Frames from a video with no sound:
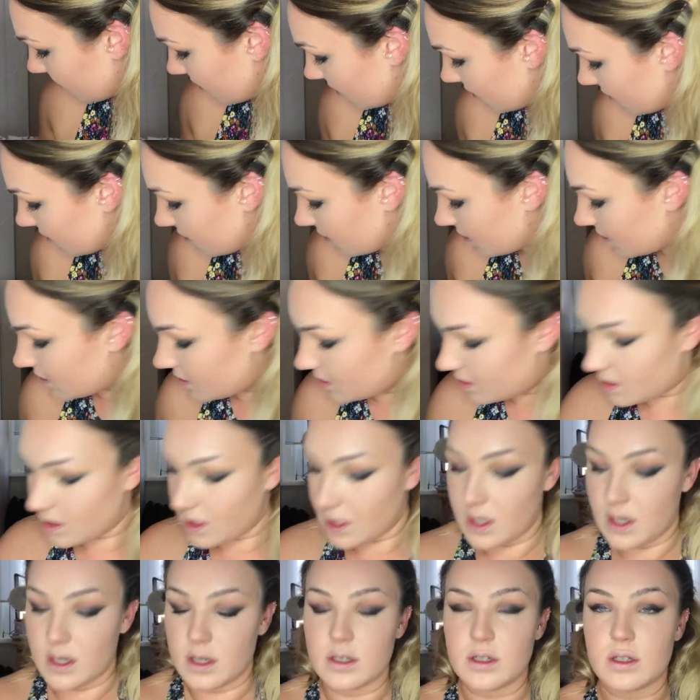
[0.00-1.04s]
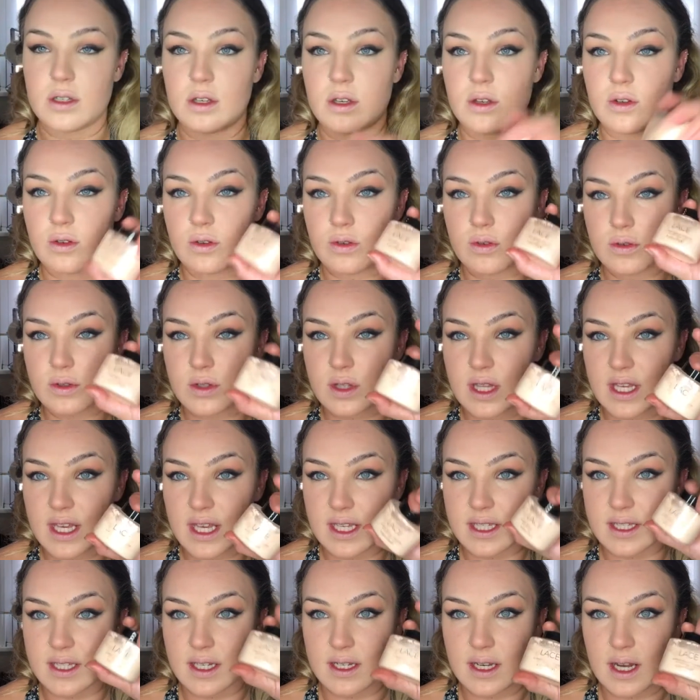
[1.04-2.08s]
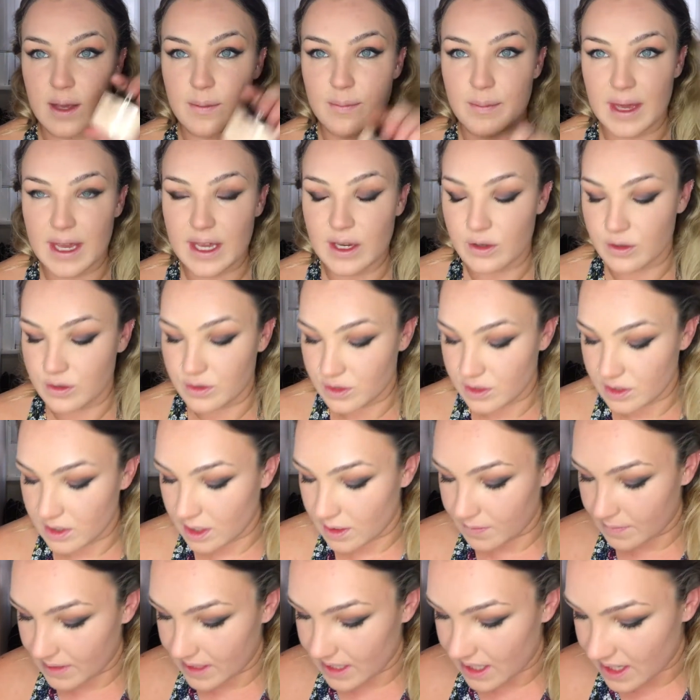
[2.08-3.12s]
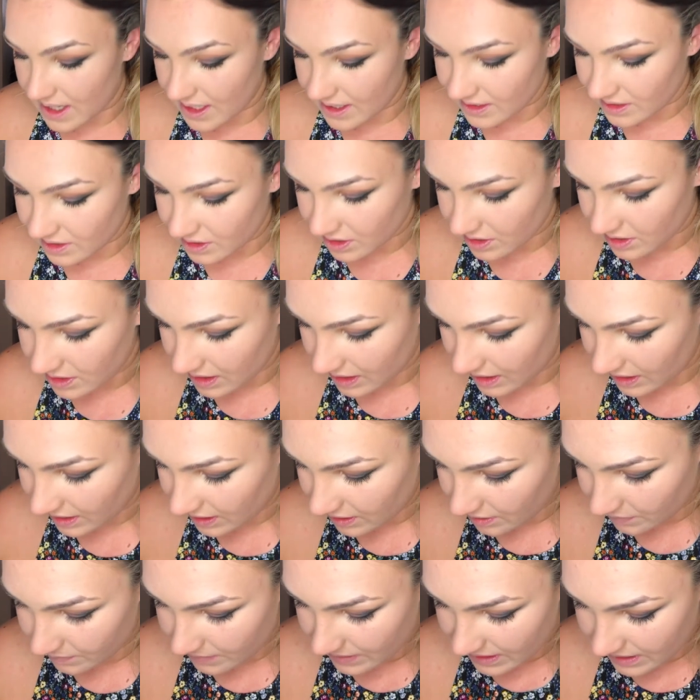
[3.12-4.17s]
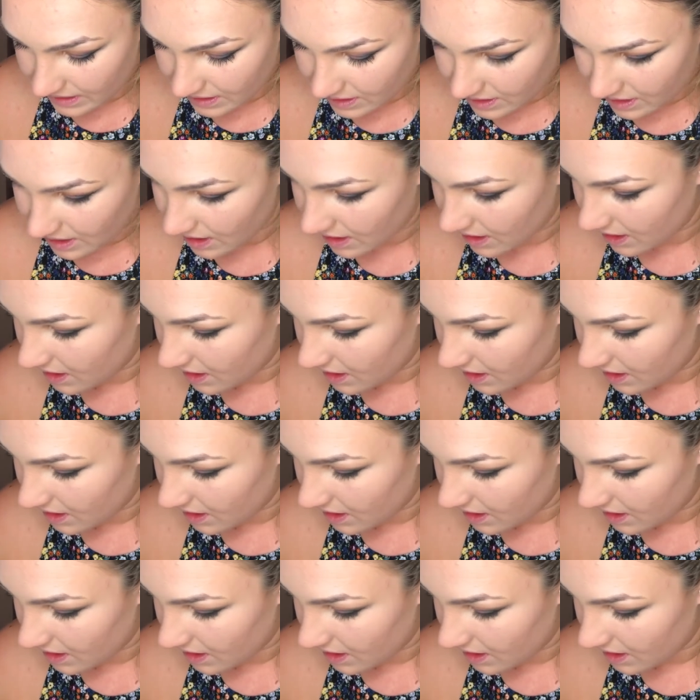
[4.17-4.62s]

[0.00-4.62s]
going to use this and like bake under my eyes just a little bit.